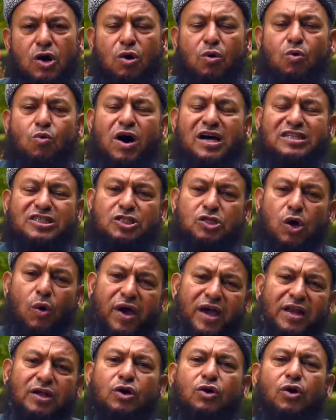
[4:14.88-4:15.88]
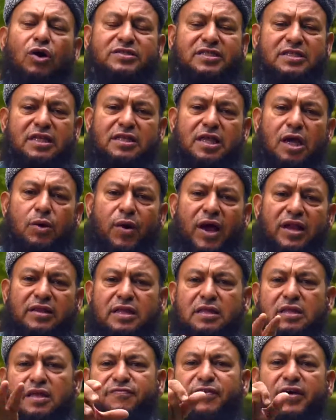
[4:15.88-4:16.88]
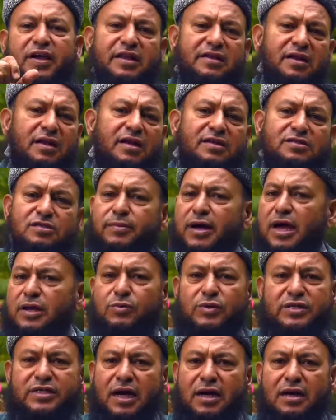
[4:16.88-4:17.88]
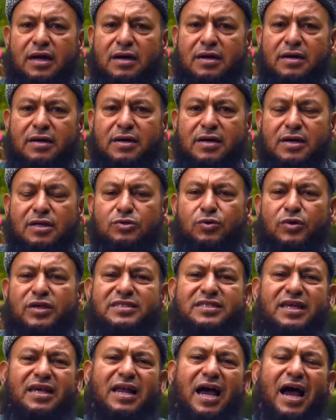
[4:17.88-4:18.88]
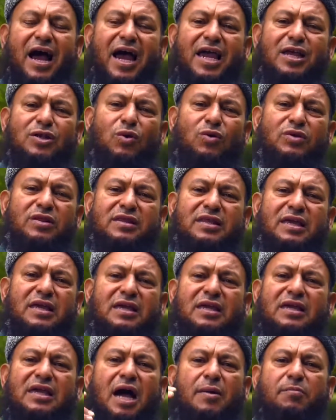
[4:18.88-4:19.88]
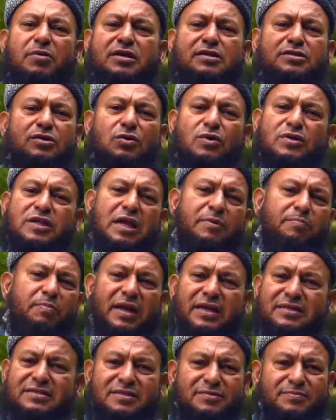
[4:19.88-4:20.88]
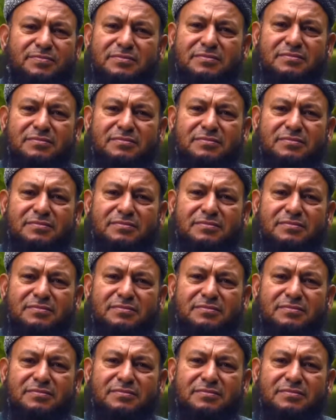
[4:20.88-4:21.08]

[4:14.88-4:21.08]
who are so engrossed in their wealth that they forget Allah subhanahu wa ta'ala. So he said, I don't think Qiyamah is going to take place.